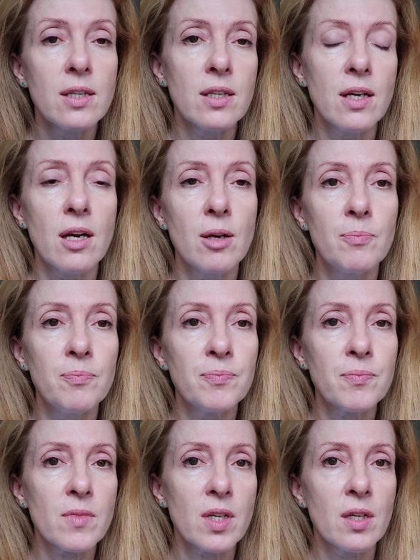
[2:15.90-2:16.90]

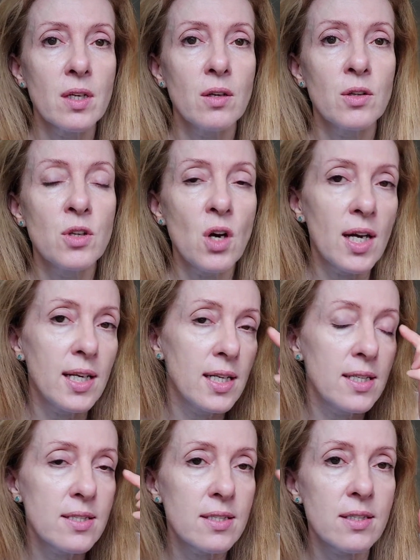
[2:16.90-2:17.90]
on your
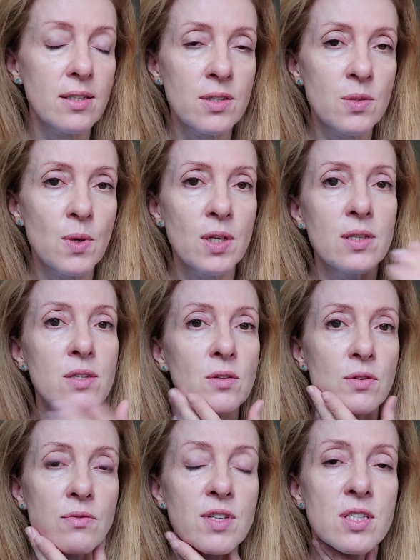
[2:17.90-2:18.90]
eyelids, as well as
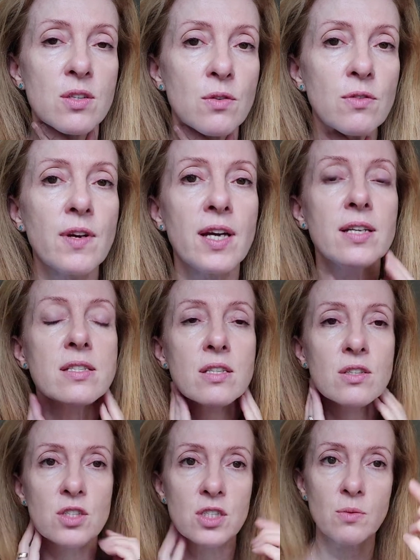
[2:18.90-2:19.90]
on the rest of your face,
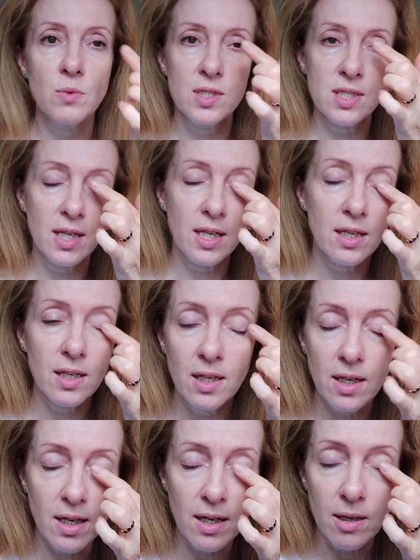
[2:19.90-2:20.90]
because you don't want
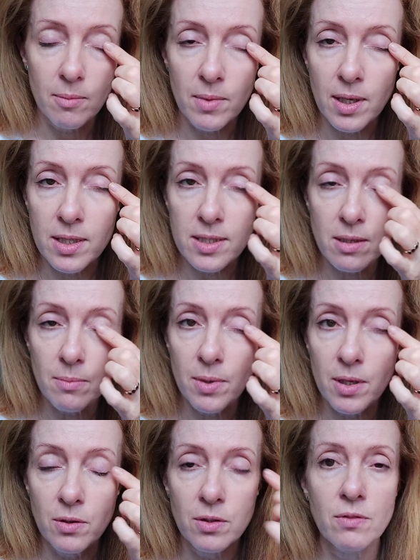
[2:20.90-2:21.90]
any
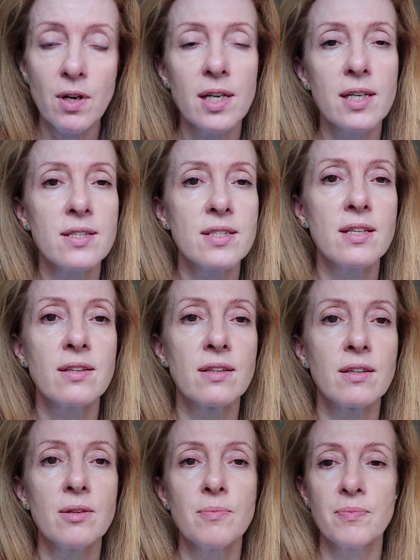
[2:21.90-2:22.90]
sunburn on your eyelids
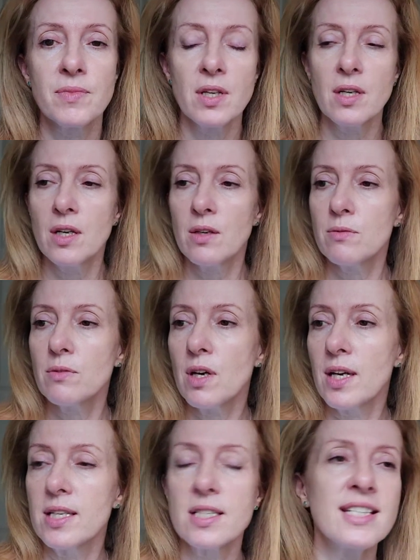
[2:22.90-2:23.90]
either.
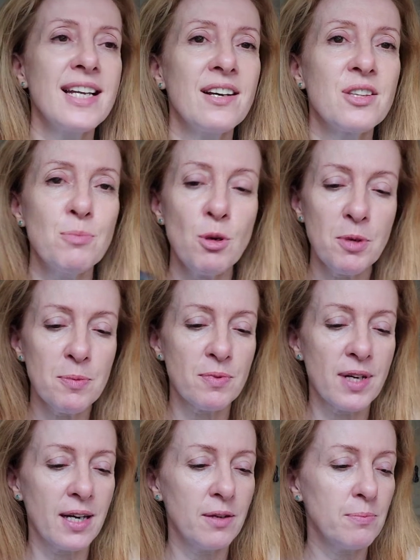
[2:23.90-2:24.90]
Right, now the Bobbi
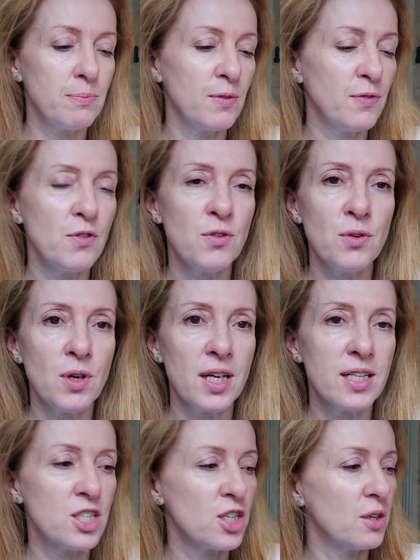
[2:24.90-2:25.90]
Brown, before
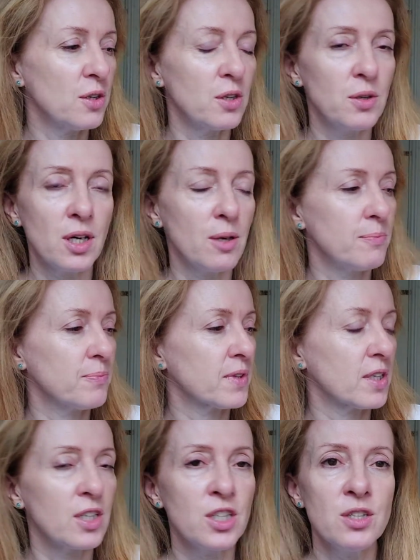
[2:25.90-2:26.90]
I show you and
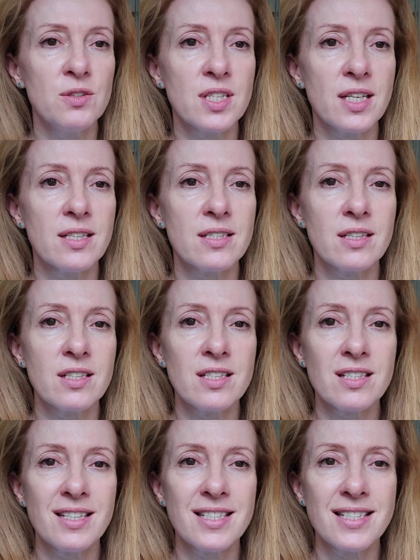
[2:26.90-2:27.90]
use it, I'd
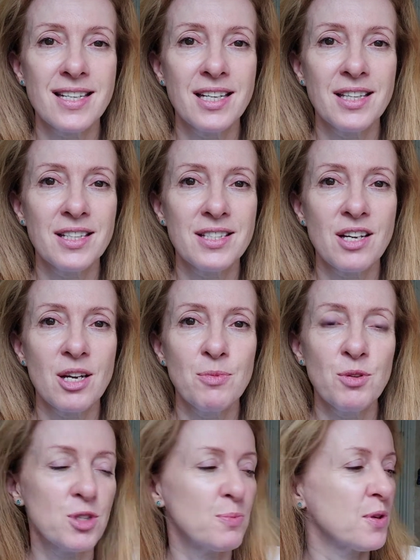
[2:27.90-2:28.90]
just like to say that I'm
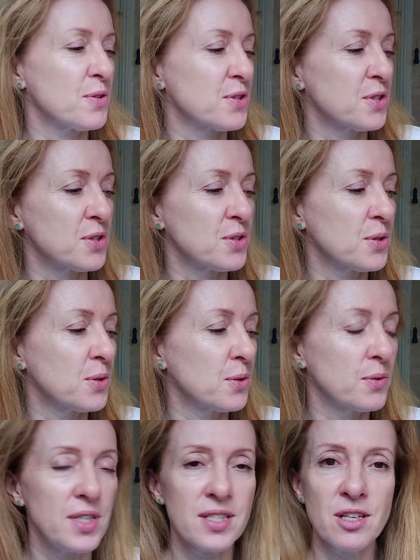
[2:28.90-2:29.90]
not sponsored at all.
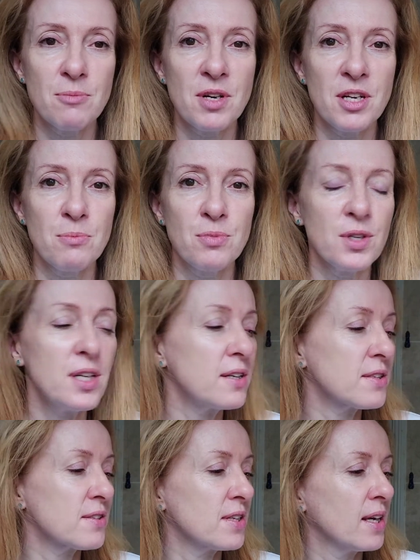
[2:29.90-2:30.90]
These are my own
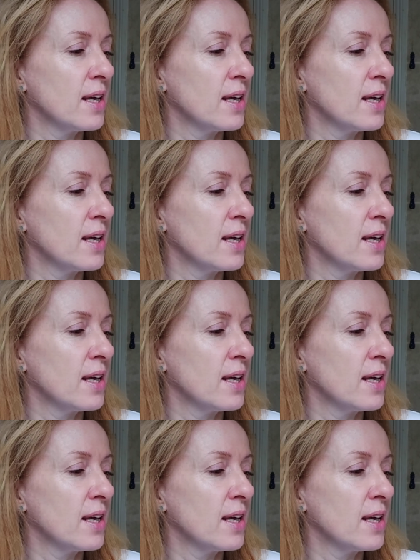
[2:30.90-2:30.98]
products.